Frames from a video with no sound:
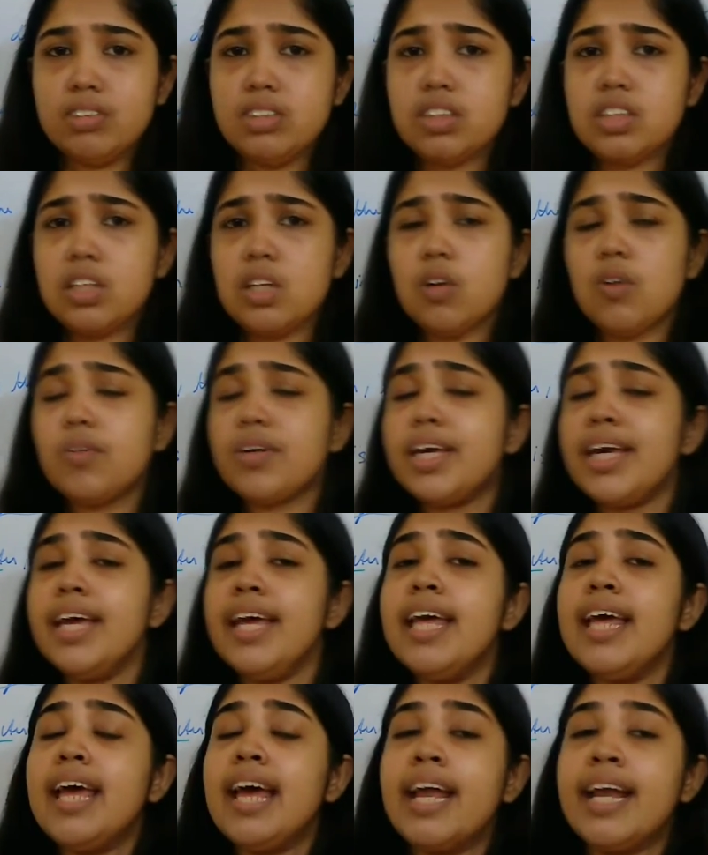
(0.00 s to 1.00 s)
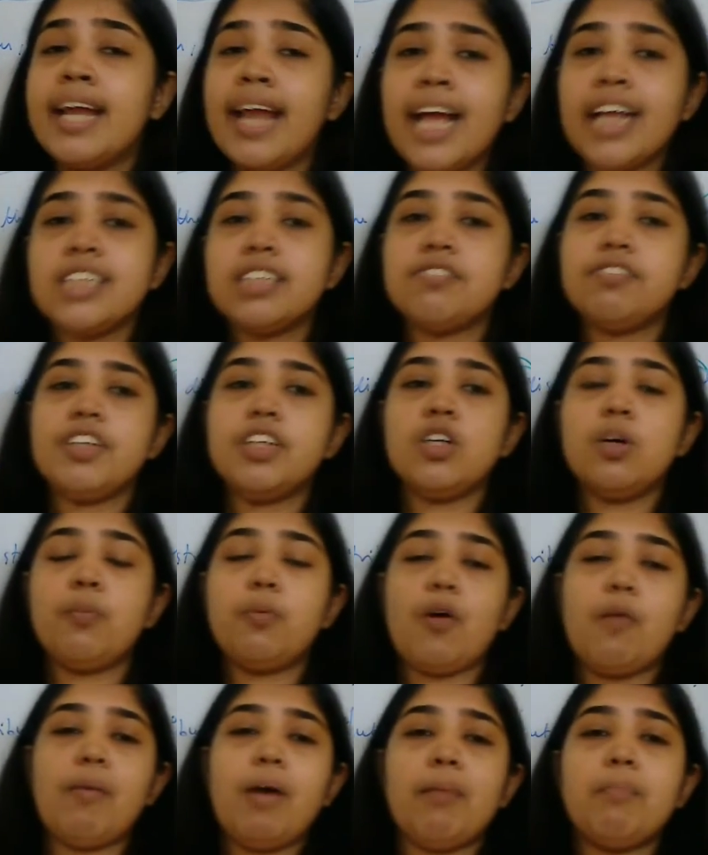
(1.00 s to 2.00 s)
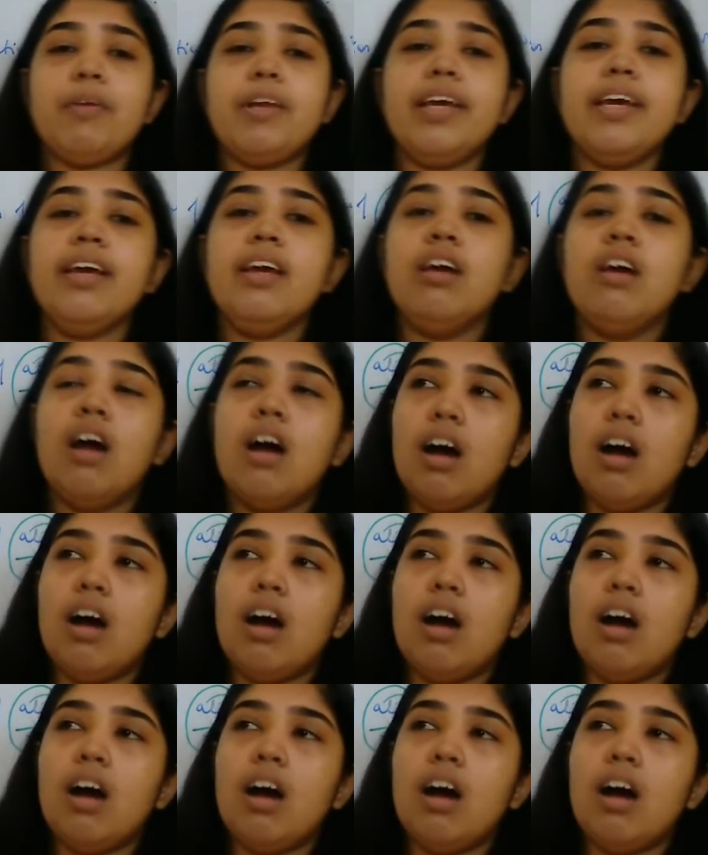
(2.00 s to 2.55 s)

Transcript: Okay, next video probably